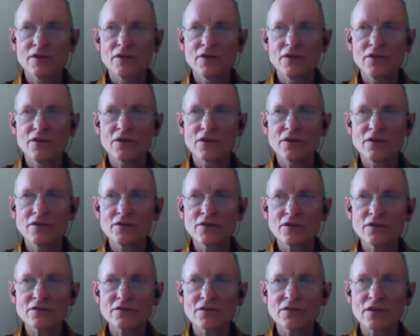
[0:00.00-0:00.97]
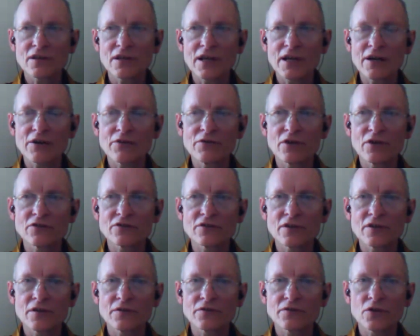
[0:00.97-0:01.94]
you can just allow
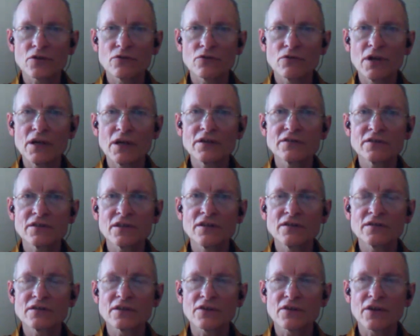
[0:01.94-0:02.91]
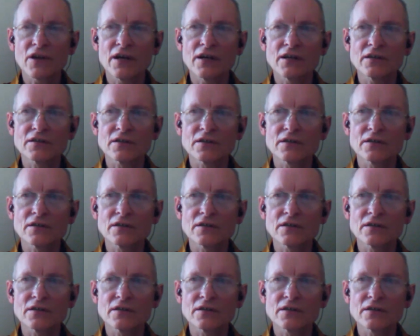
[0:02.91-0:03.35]
yourself to rest into that.